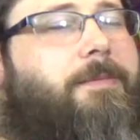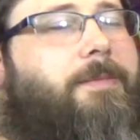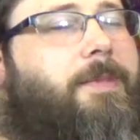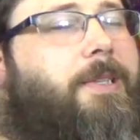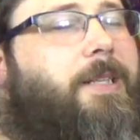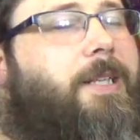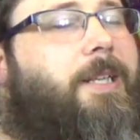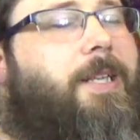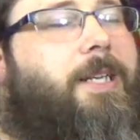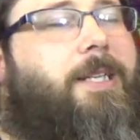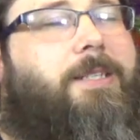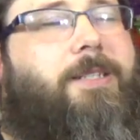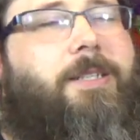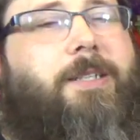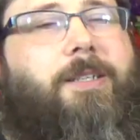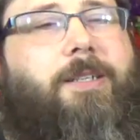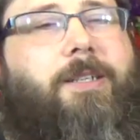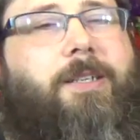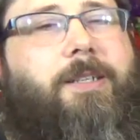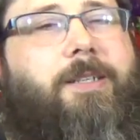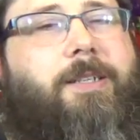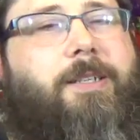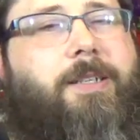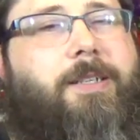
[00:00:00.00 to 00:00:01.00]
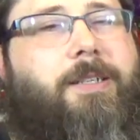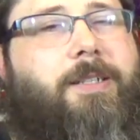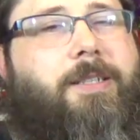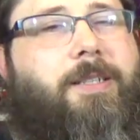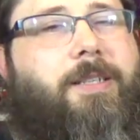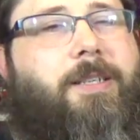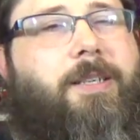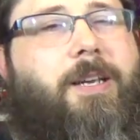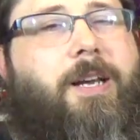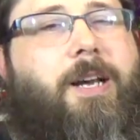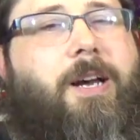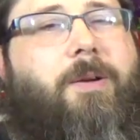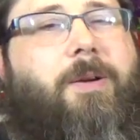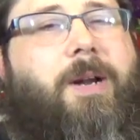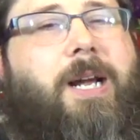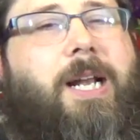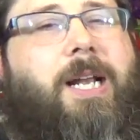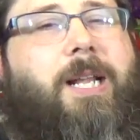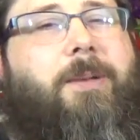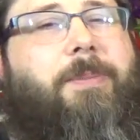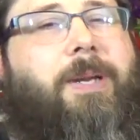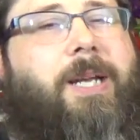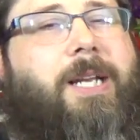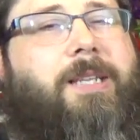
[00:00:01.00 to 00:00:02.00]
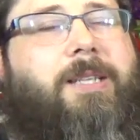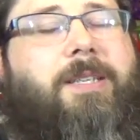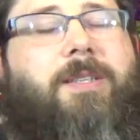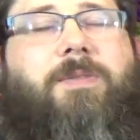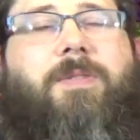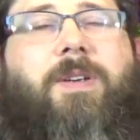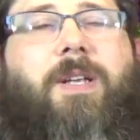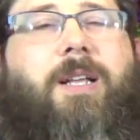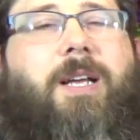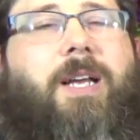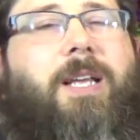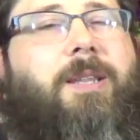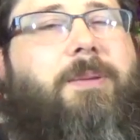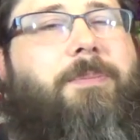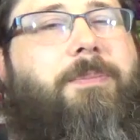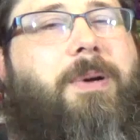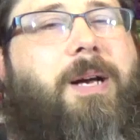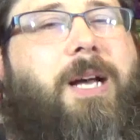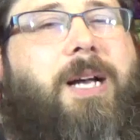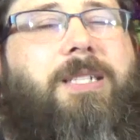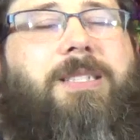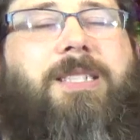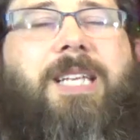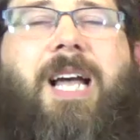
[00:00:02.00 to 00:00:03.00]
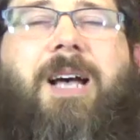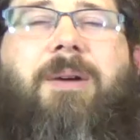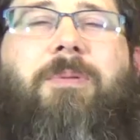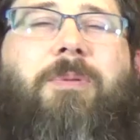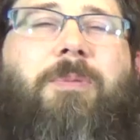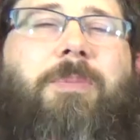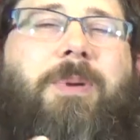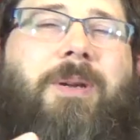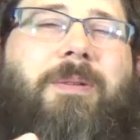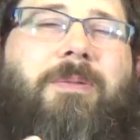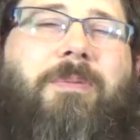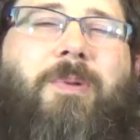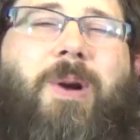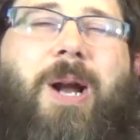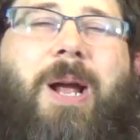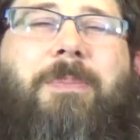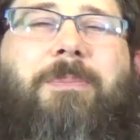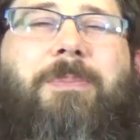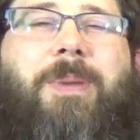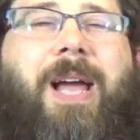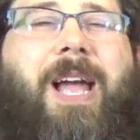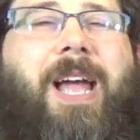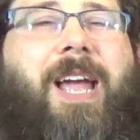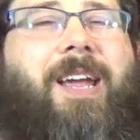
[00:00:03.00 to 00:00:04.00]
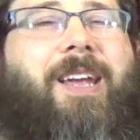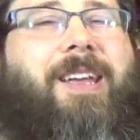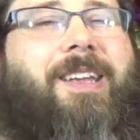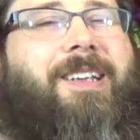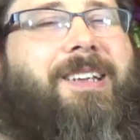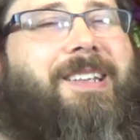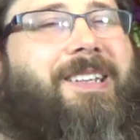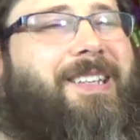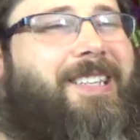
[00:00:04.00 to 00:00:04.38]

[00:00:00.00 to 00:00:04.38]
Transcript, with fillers: Legend goodness. All right, let me get this fella out of the box. I will be right back.